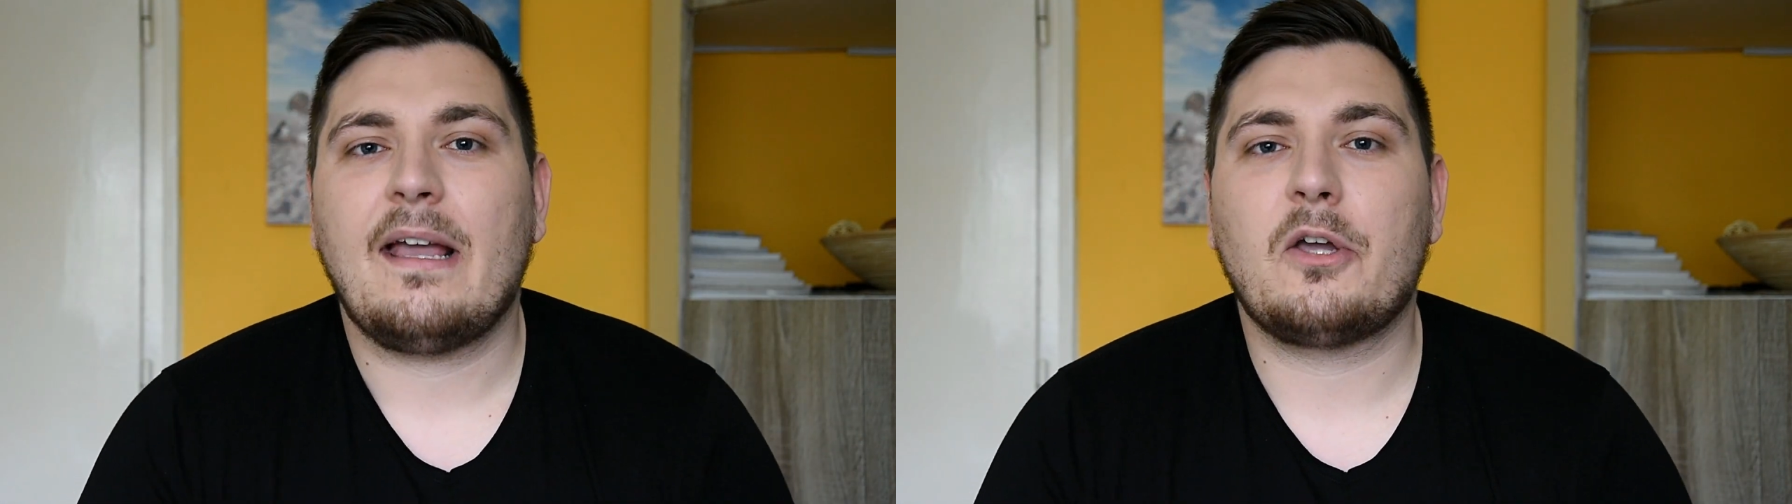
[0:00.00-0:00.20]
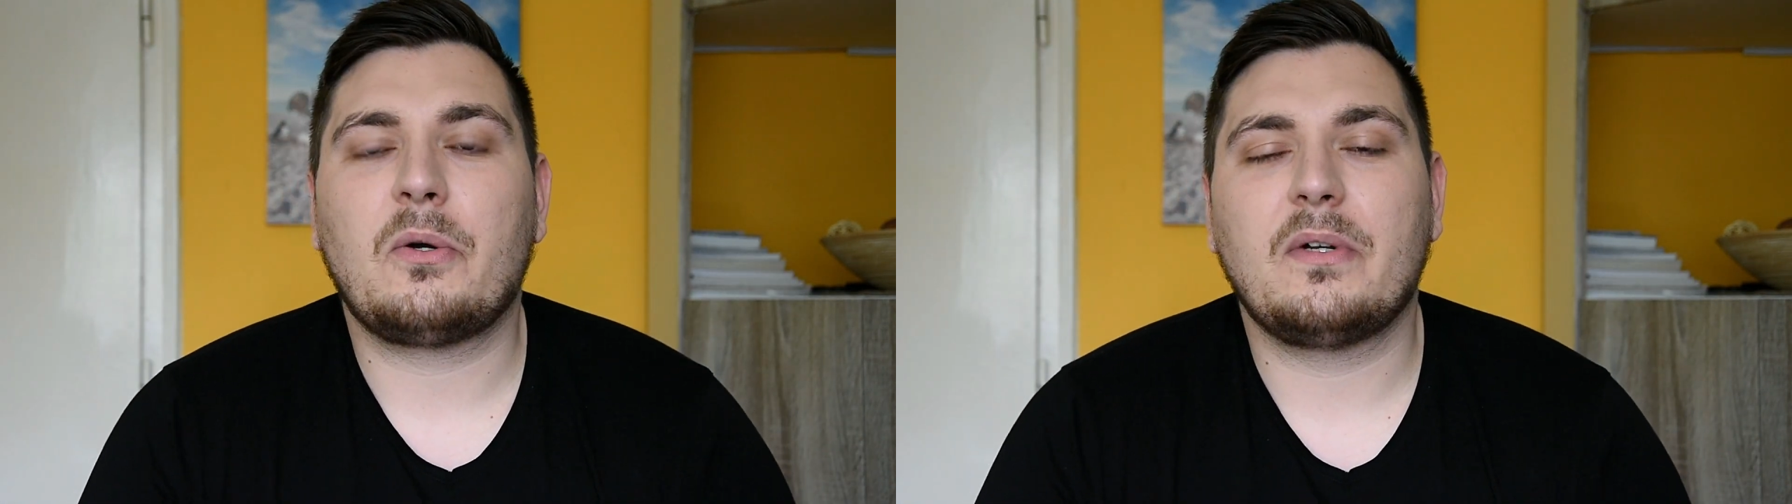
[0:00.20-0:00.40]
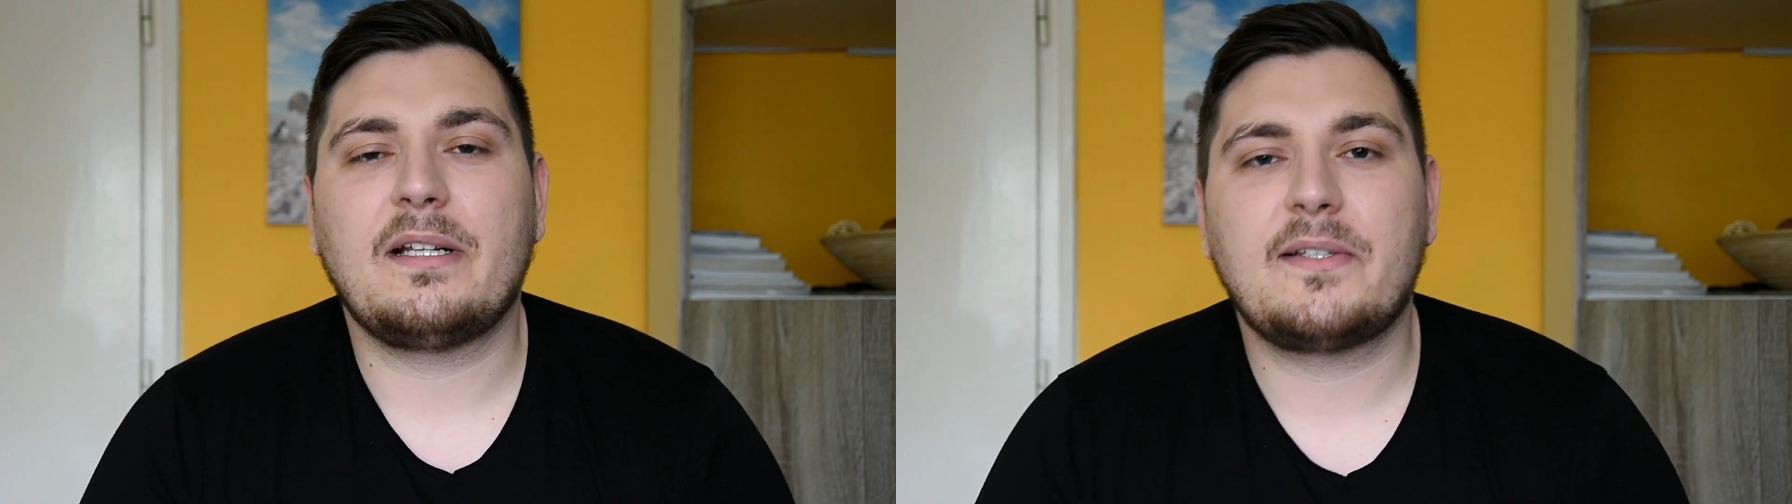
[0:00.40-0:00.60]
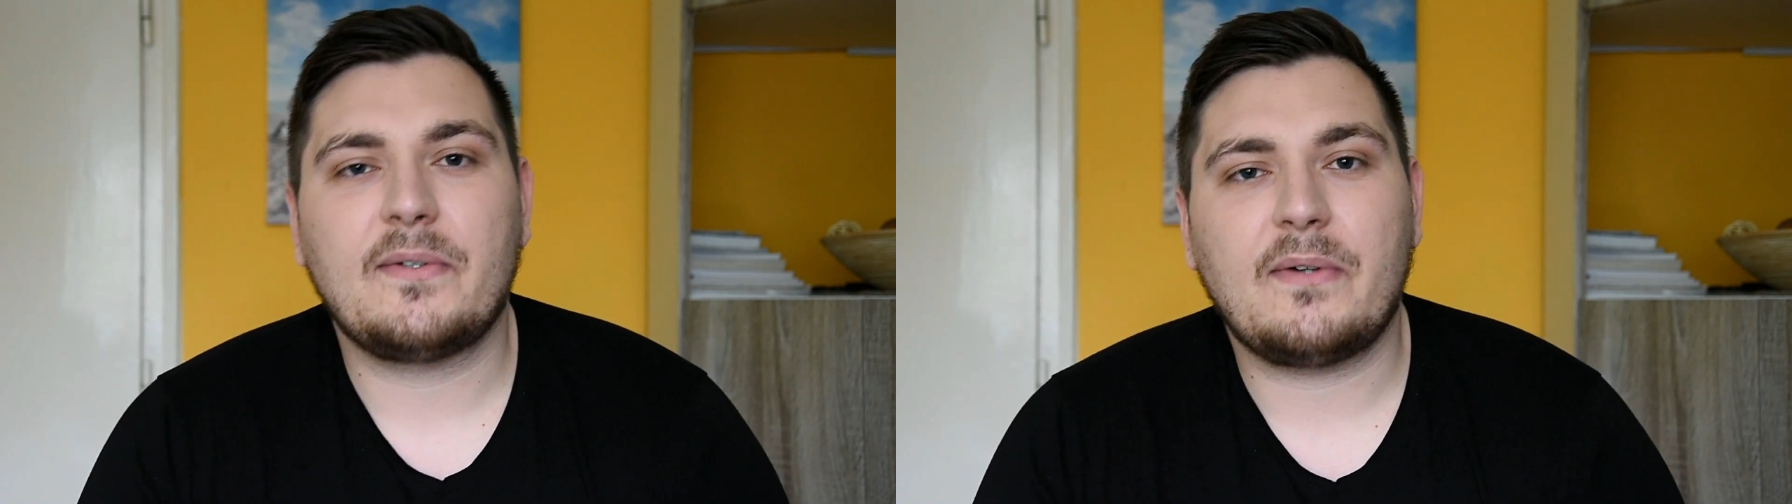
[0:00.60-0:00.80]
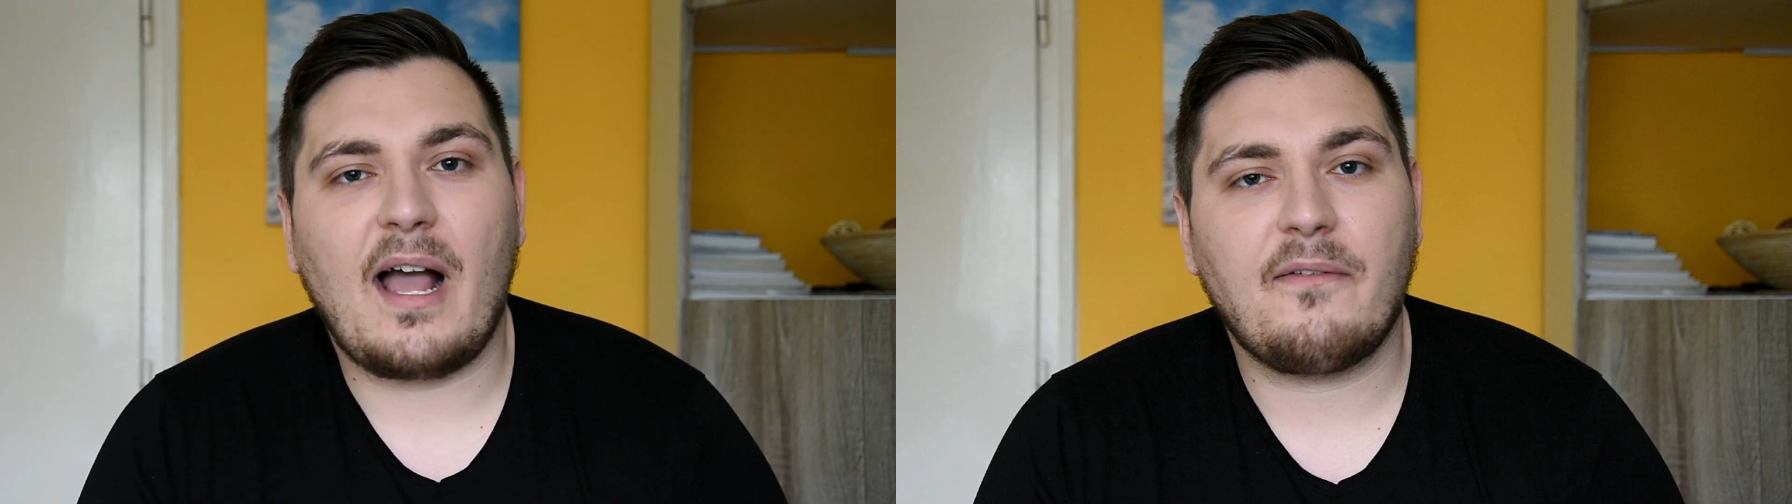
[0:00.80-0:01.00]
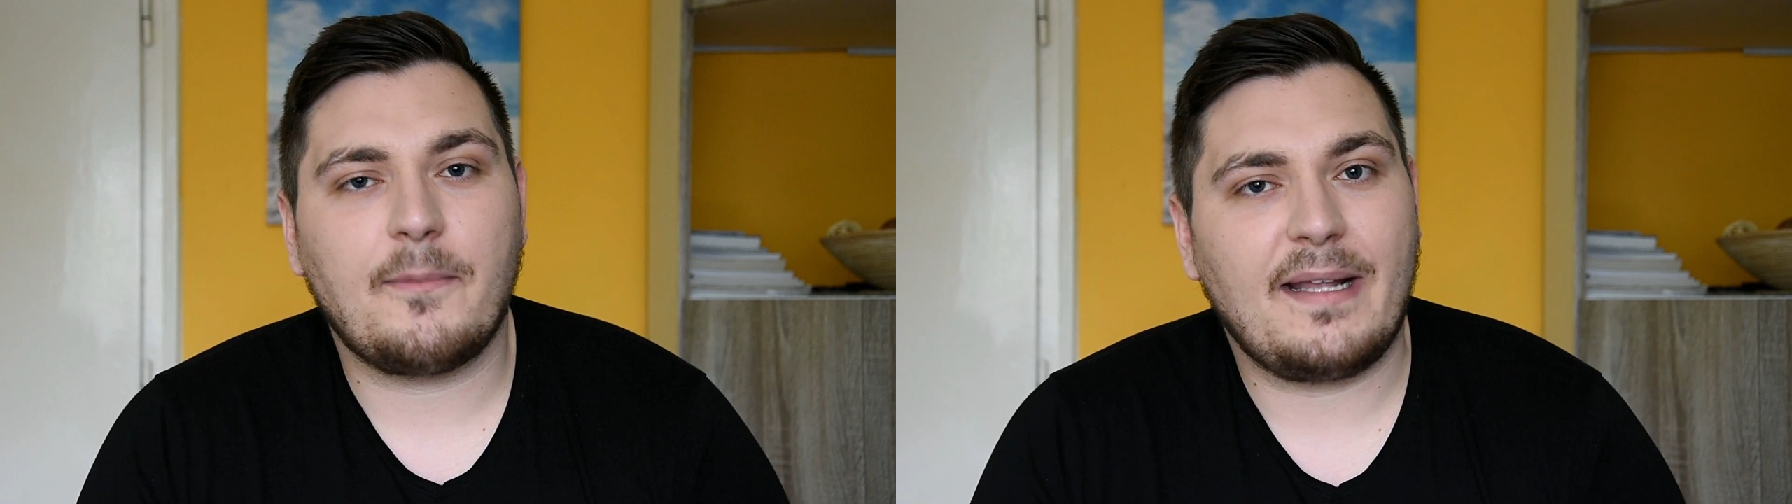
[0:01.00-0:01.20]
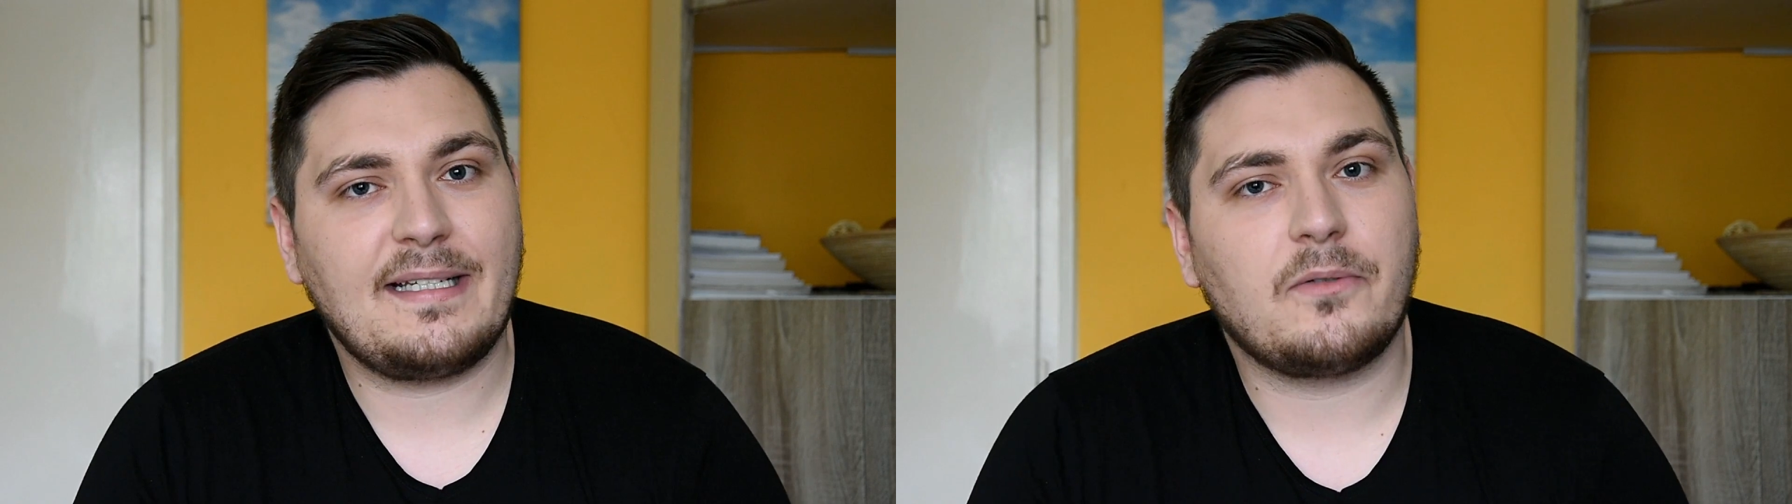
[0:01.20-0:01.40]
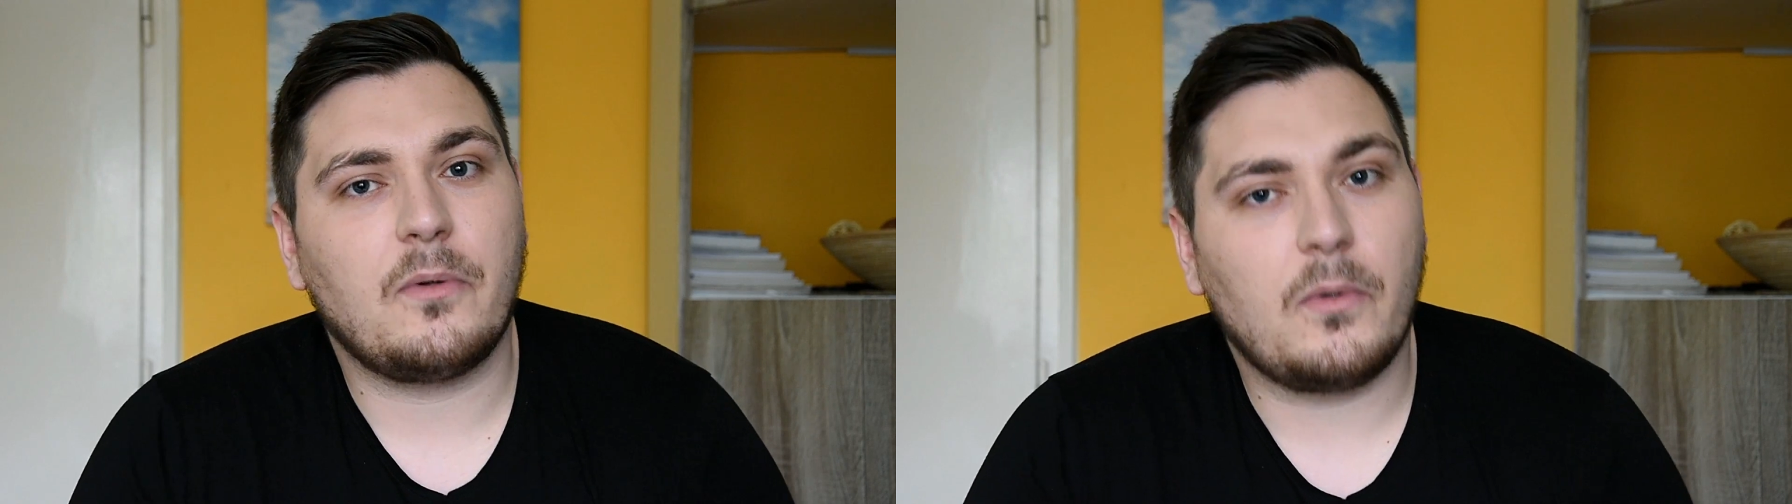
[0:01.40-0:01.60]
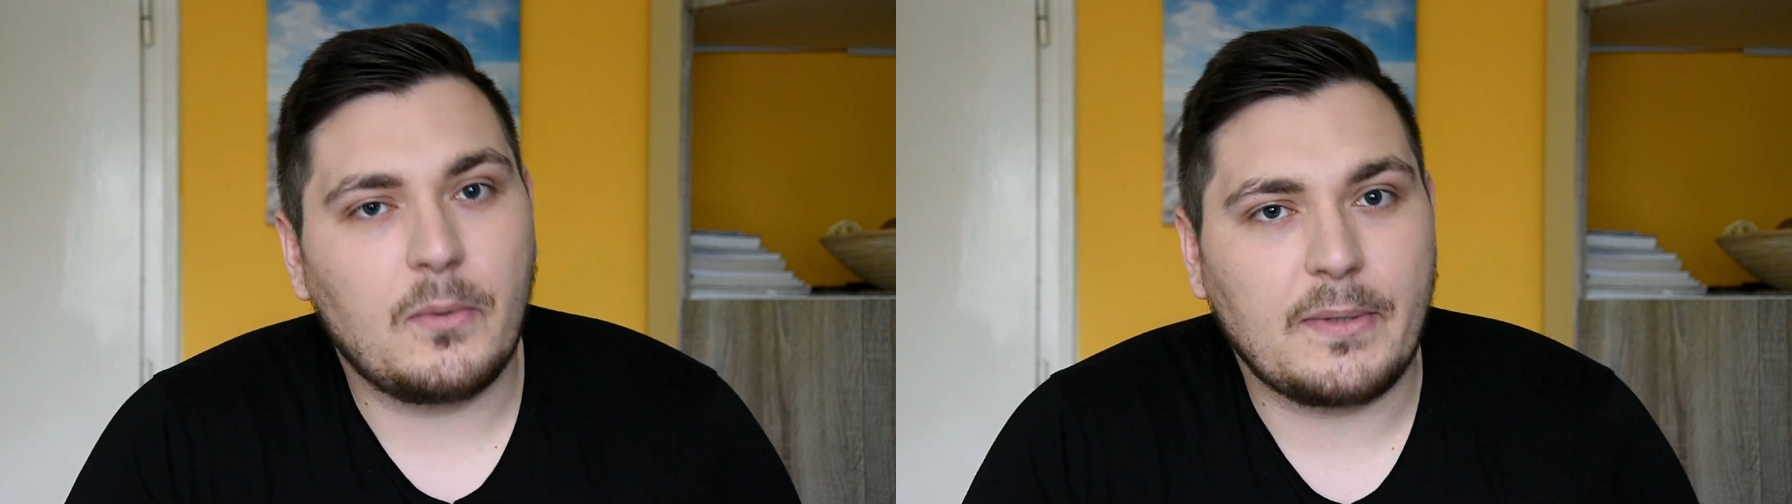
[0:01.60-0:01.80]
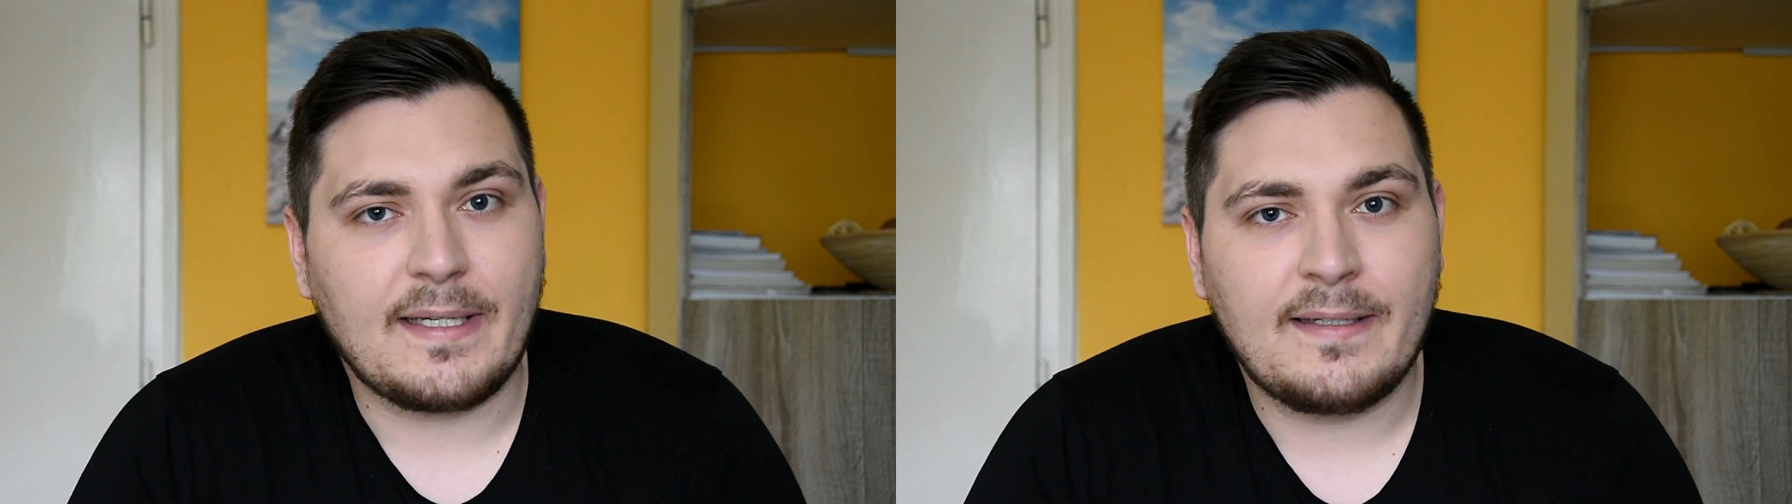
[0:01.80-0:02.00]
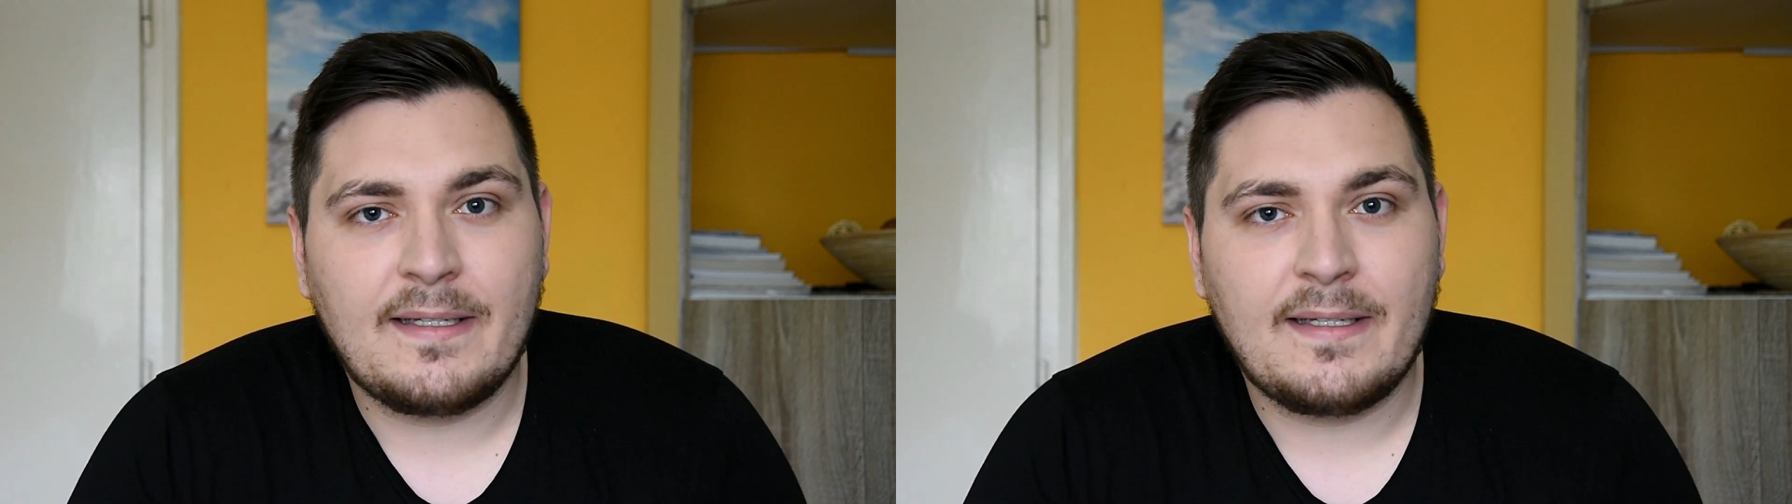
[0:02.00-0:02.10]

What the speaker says: according to alphabetical order.